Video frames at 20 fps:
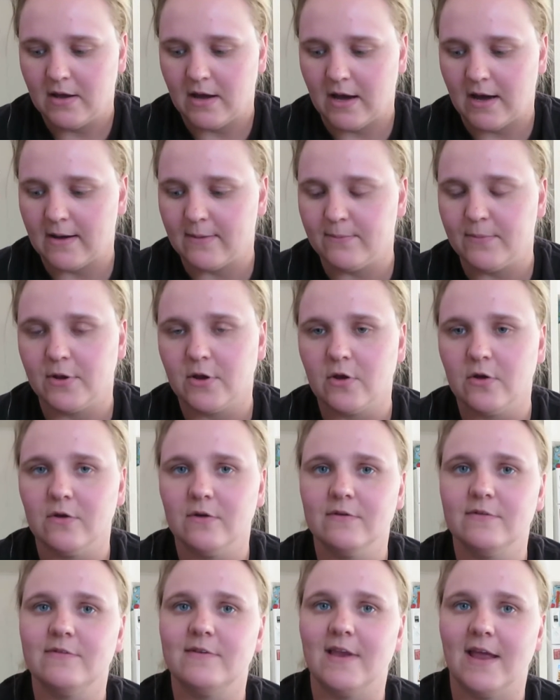um,
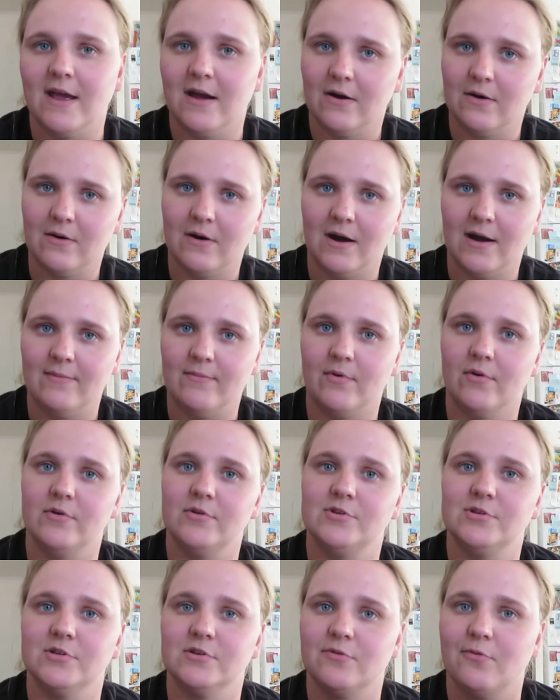because now I'm
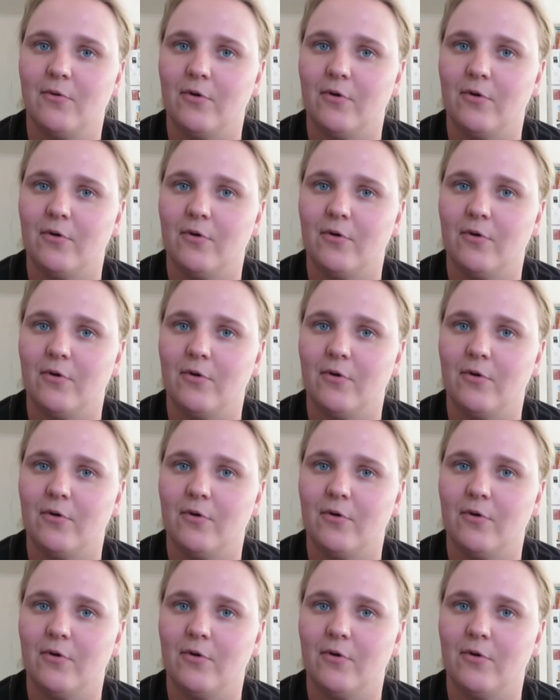not just